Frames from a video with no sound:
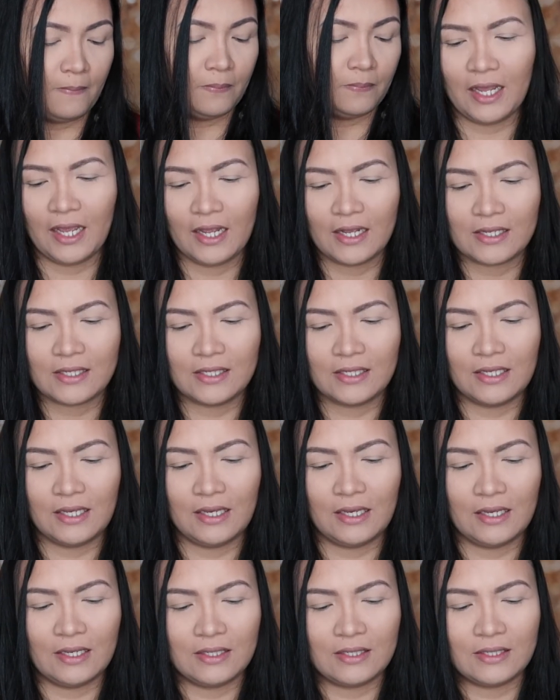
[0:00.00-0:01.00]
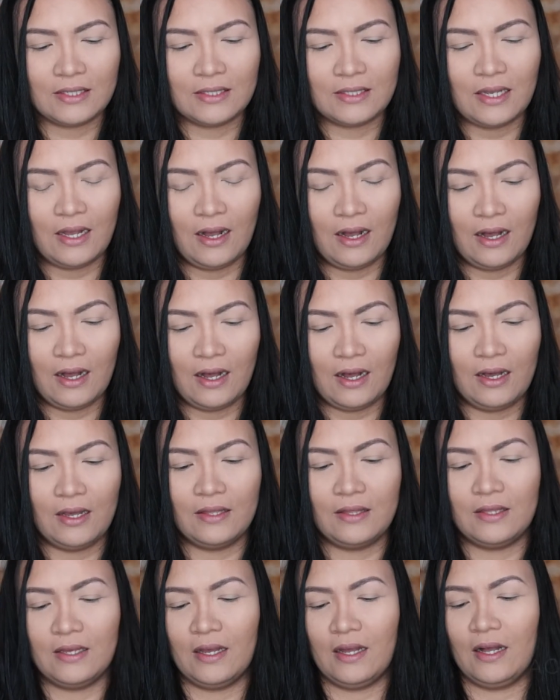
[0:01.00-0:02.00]
Next is
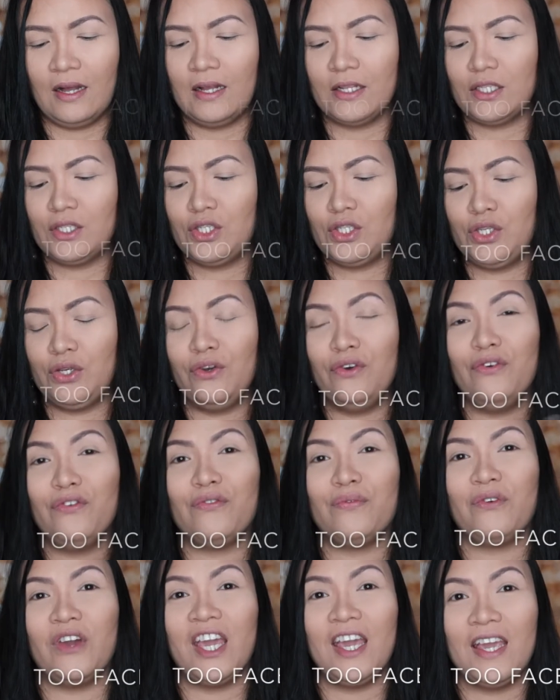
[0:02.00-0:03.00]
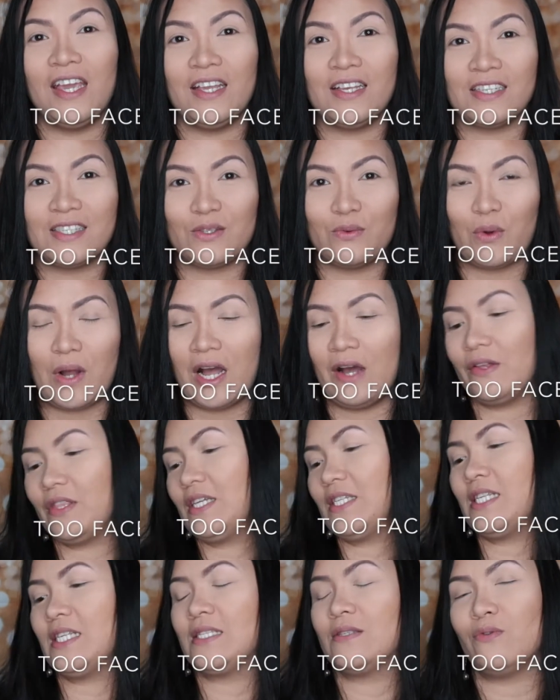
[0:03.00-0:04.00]
the Too Faced. Wow,
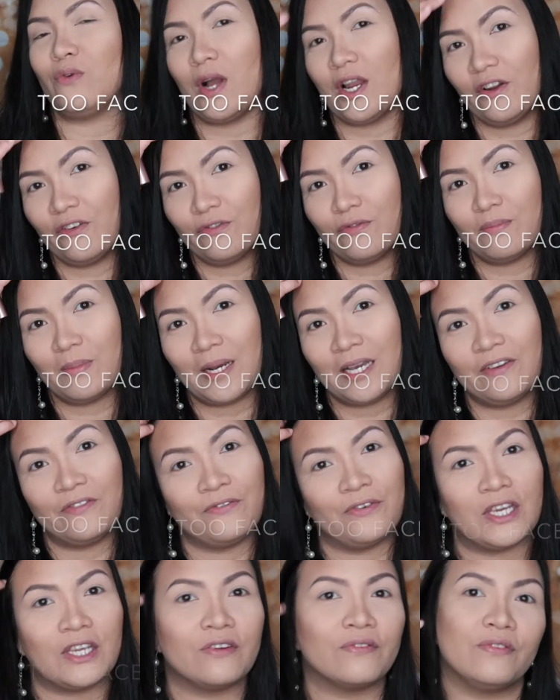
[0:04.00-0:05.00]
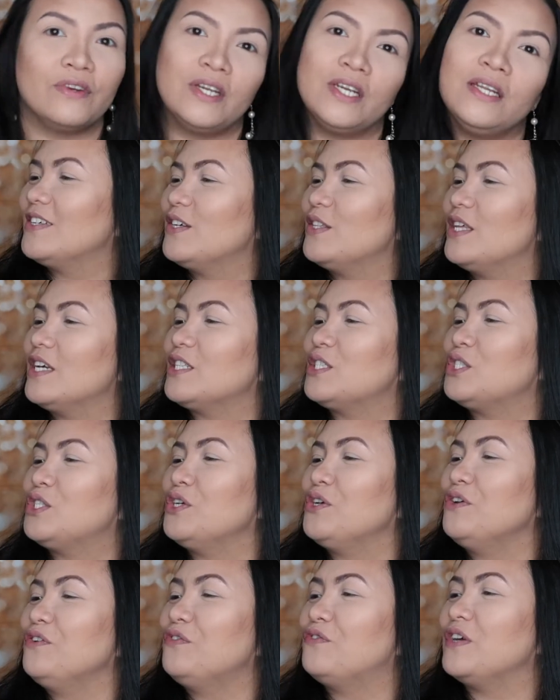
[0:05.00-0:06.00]
this is one of my favorites. So the
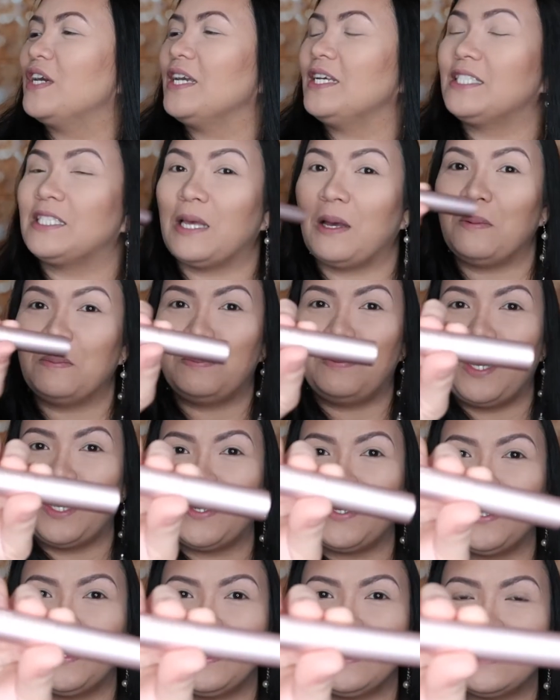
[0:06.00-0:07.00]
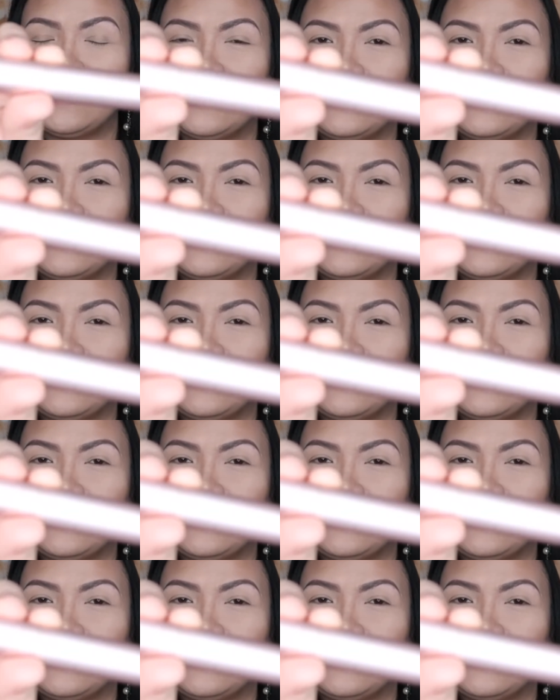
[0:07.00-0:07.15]
Too Faced Better Than